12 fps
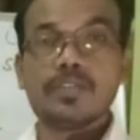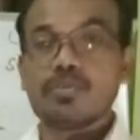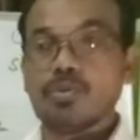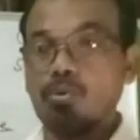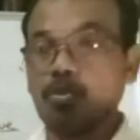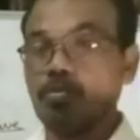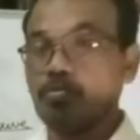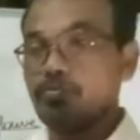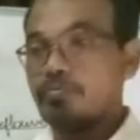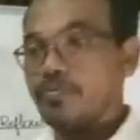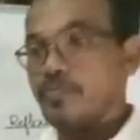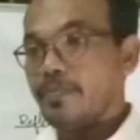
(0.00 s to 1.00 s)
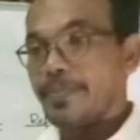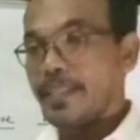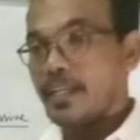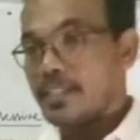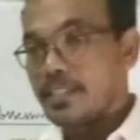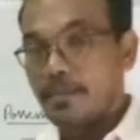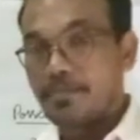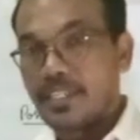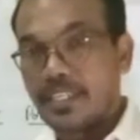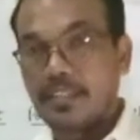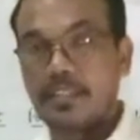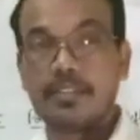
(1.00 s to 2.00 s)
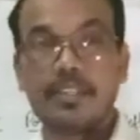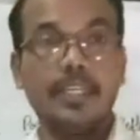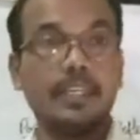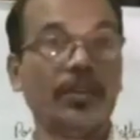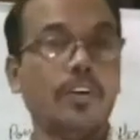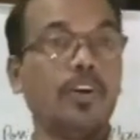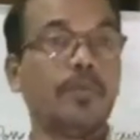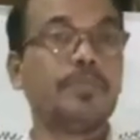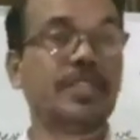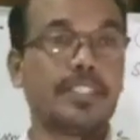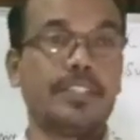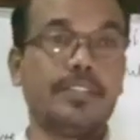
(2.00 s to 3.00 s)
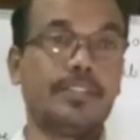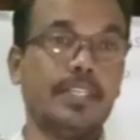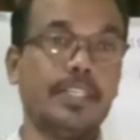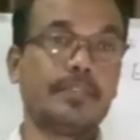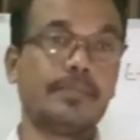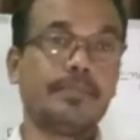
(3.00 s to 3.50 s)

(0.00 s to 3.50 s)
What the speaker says: So subject is there, object is there.